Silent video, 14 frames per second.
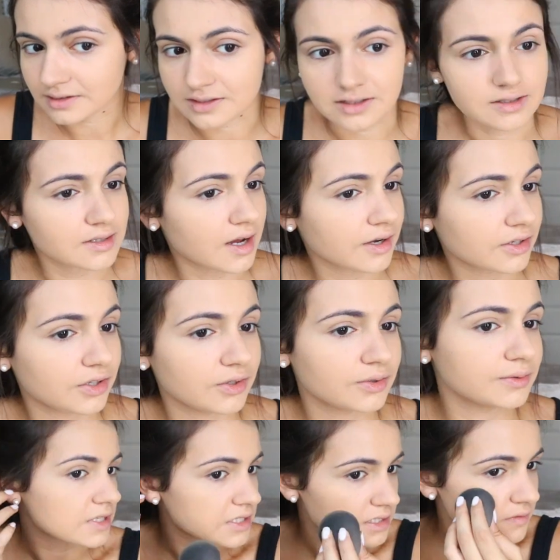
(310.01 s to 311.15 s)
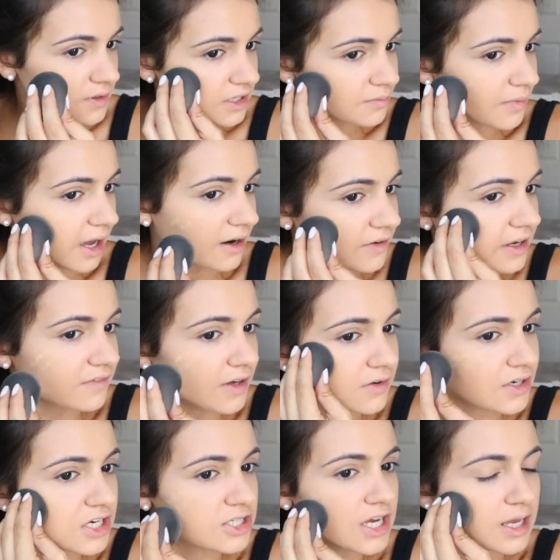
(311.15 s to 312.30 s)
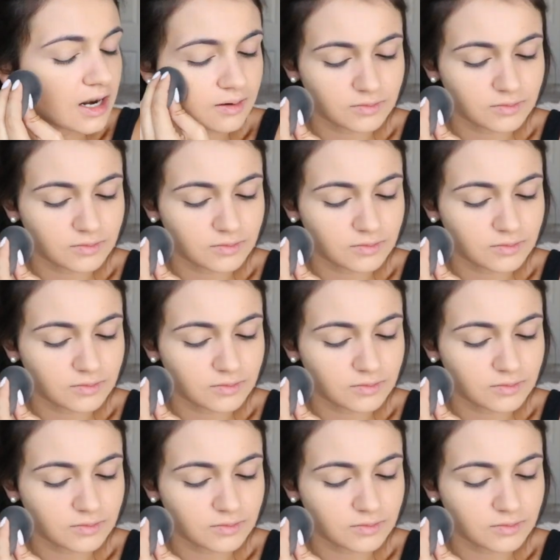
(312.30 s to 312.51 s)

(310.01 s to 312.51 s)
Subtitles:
This is not cute. This is a very mattifying foundation.